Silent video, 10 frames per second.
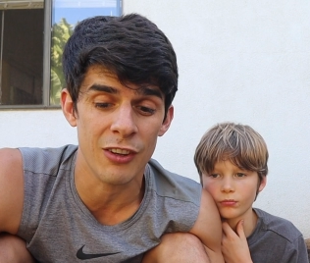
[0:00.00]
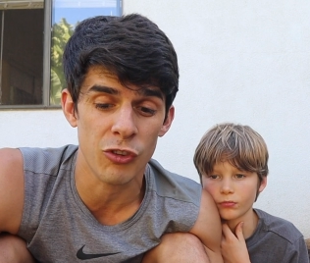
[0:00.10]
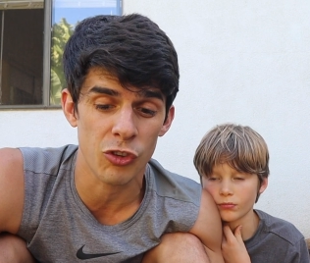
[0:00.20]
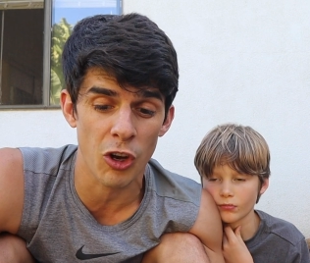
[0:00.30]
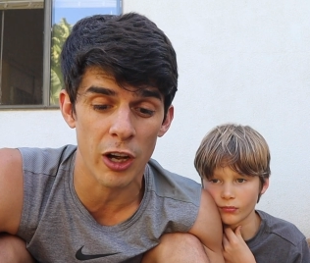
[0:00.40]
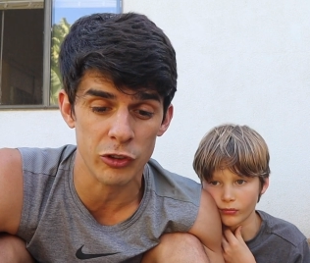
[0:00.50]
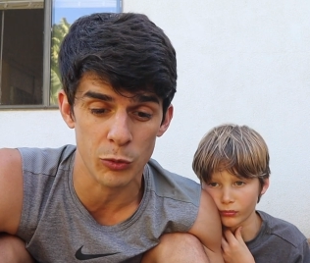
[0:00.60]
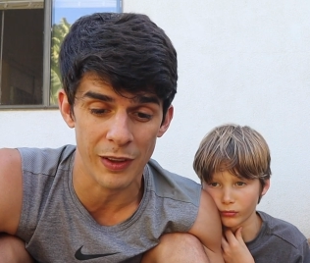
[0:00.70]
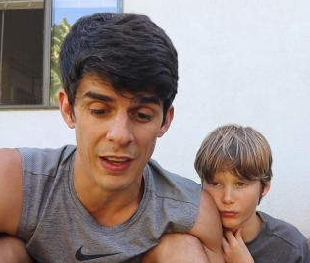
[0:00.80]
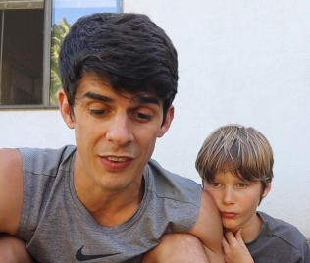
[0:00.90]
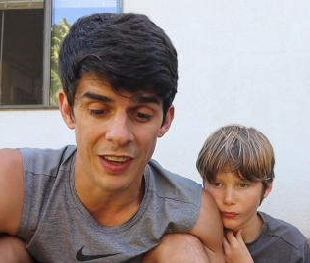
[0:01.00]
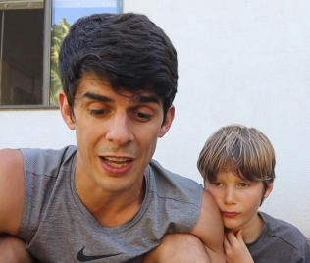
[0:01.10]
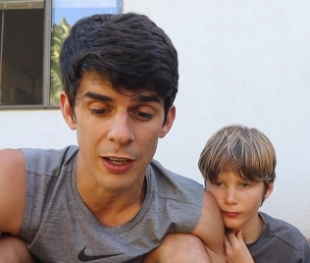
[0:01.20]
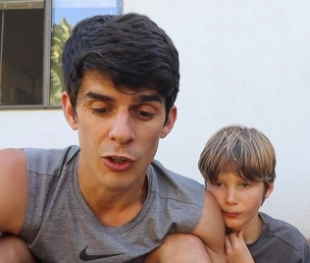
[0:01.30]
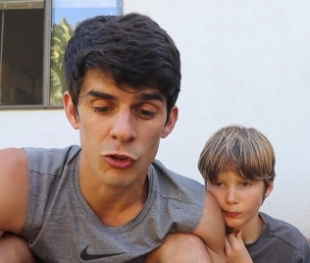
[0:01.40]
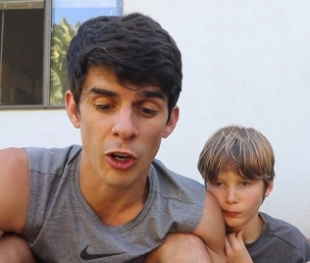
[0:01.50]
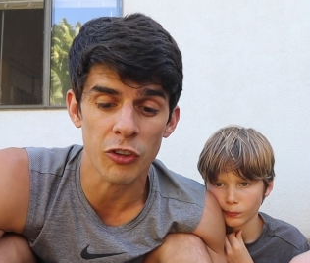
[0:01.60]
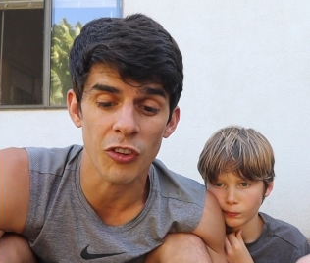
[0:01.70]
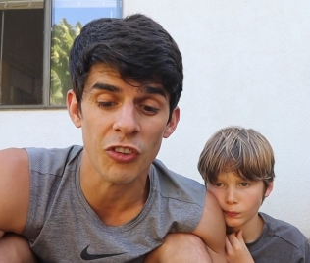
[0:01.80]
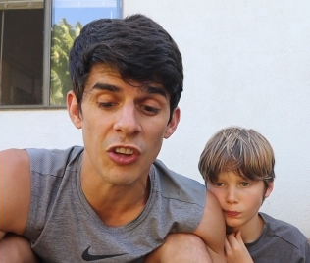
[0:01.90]
Speaker 1: is Joshua, they said.
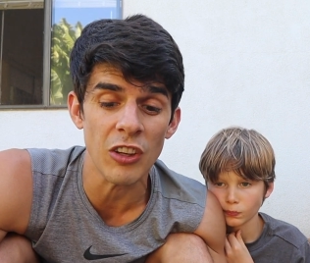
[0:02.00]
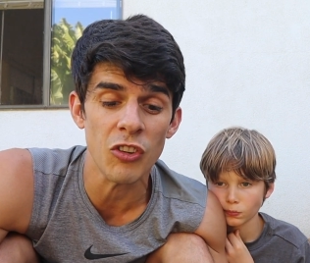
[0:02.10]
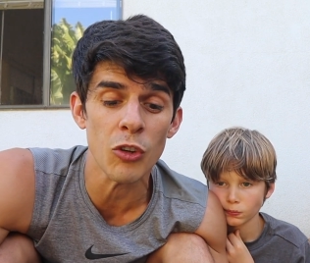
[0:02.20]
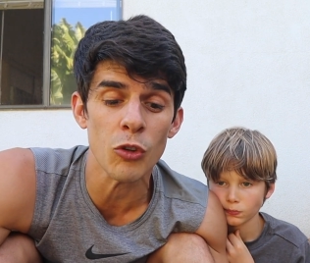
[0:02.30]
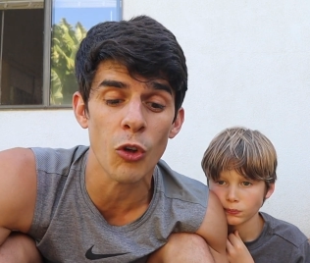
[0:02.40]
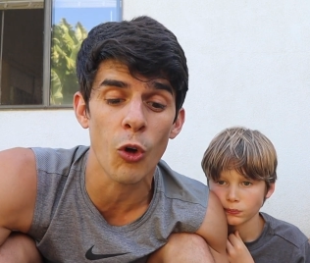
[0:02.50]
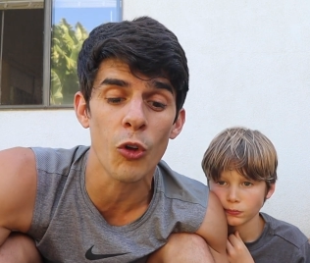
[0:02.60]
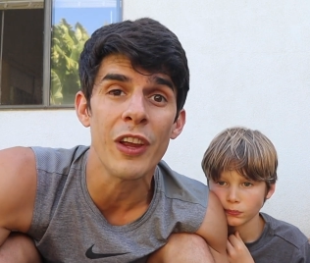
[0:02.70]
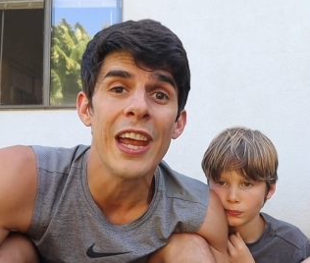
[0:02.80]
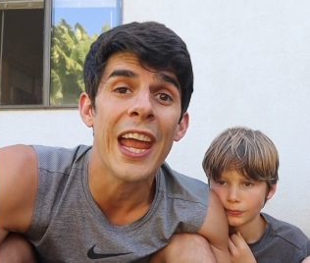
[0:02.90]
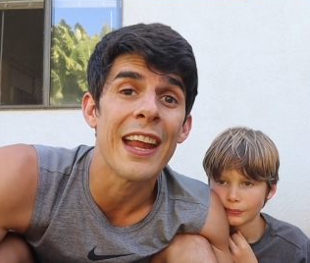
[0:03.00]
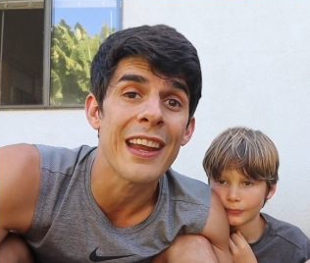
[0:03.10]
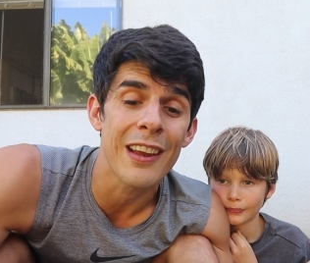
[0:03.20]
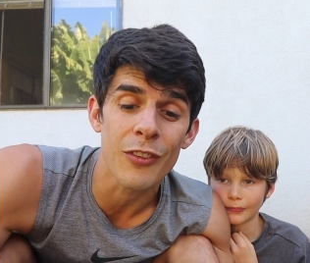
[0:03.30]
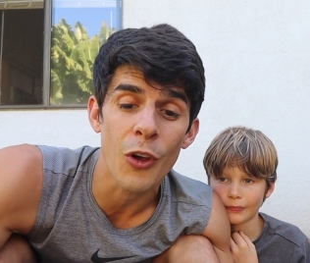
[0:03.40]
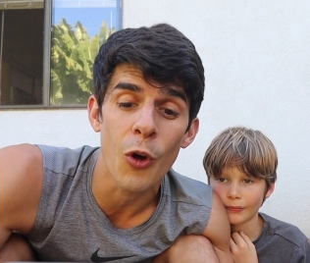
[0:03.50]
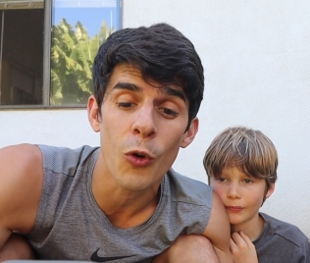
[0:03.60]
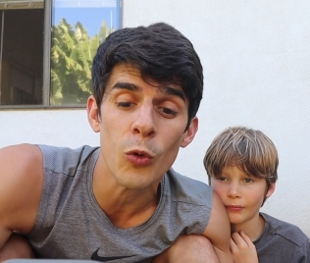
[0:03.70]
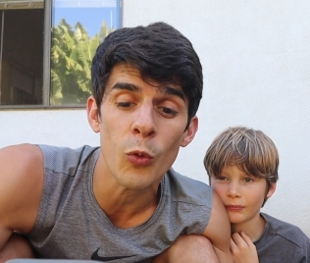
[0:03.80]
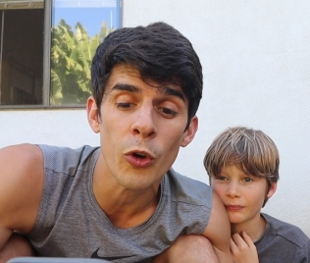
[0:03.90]
Josh is six years old, and in his
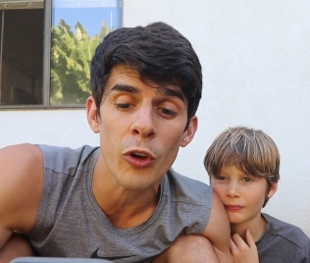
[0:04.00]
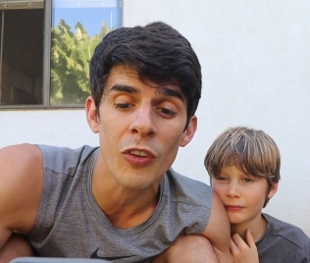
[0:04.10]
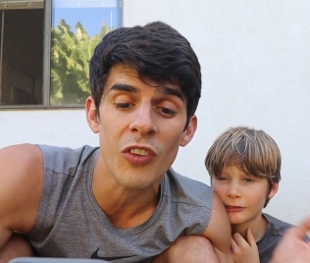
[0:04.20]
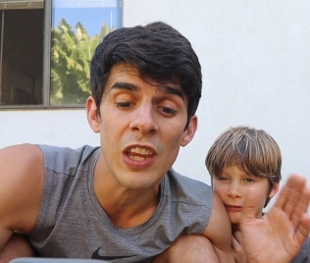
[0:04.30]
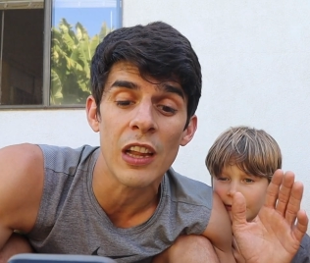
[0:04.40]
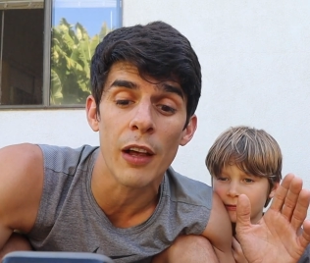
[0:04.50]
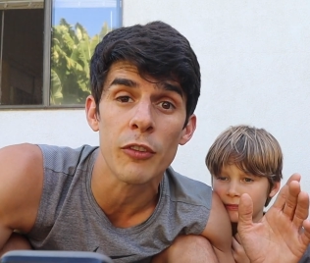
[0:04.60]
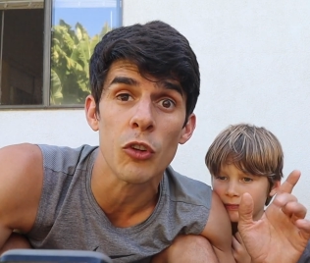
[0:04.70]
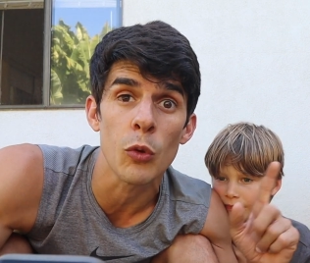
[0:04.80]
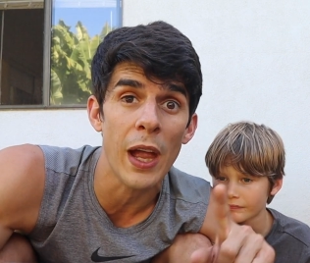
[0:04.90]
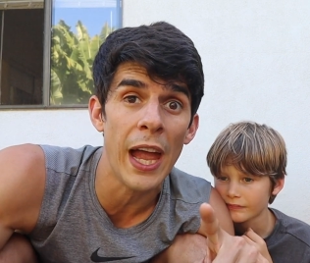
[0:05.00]
own words, he loves to